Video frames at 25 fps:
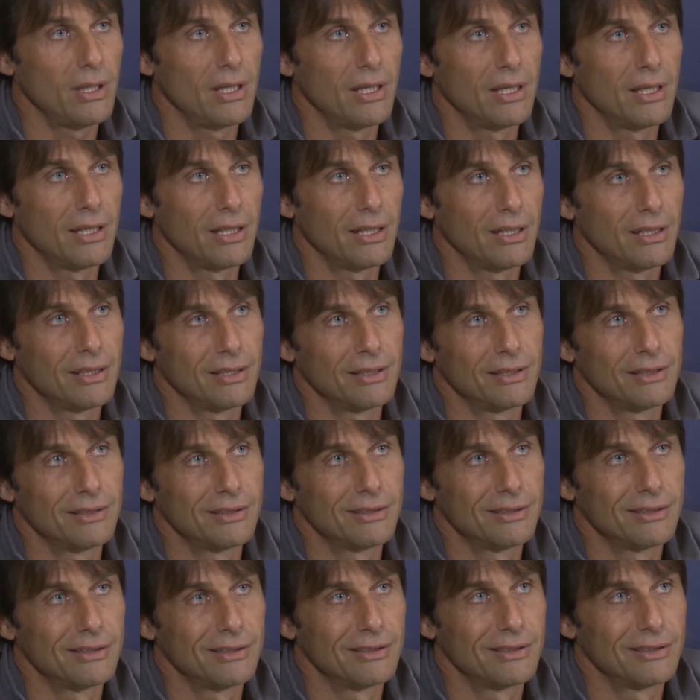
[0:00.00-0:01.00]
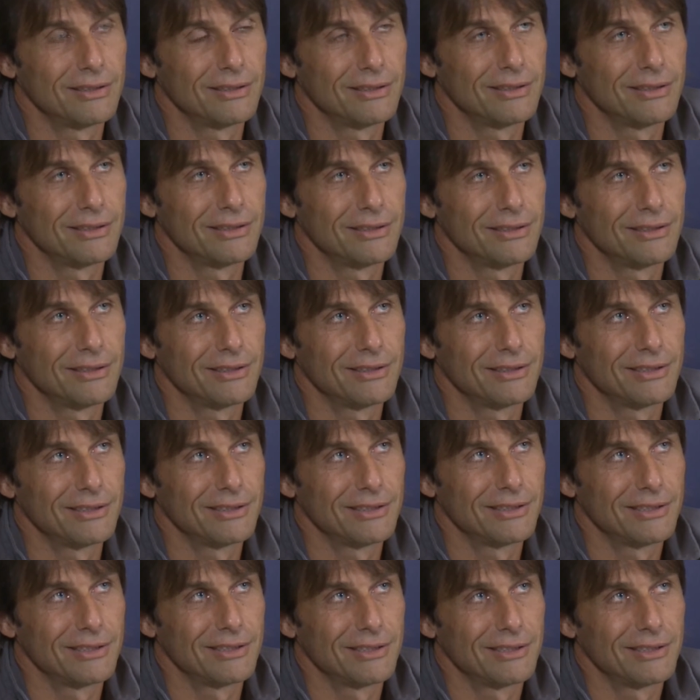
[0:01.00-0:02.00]

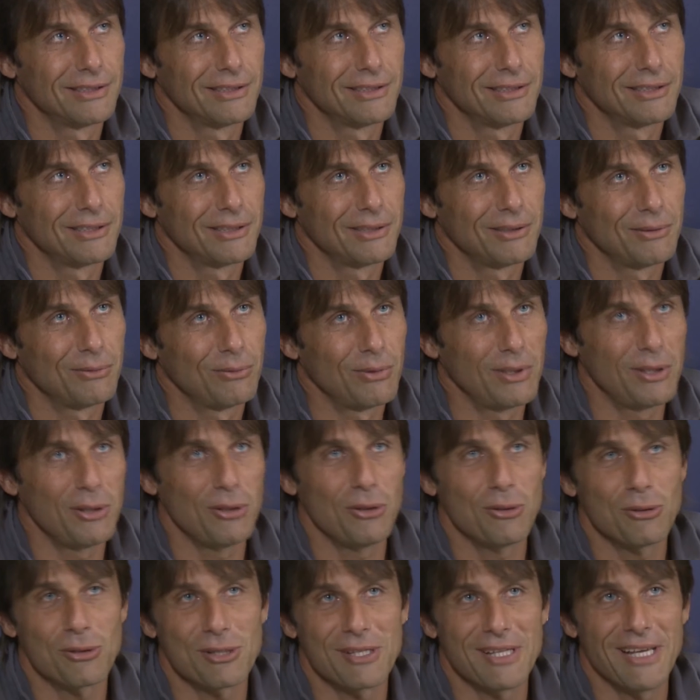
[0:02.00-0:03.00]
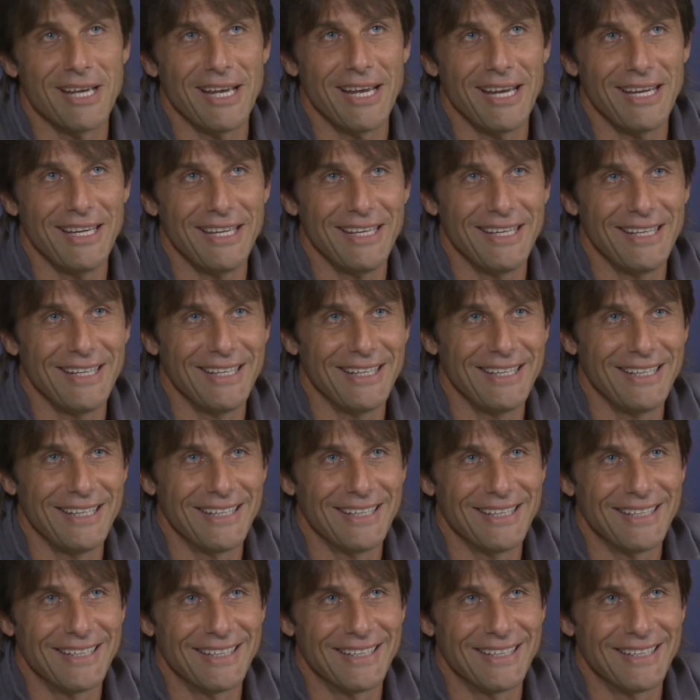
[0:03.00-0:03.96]
you stay.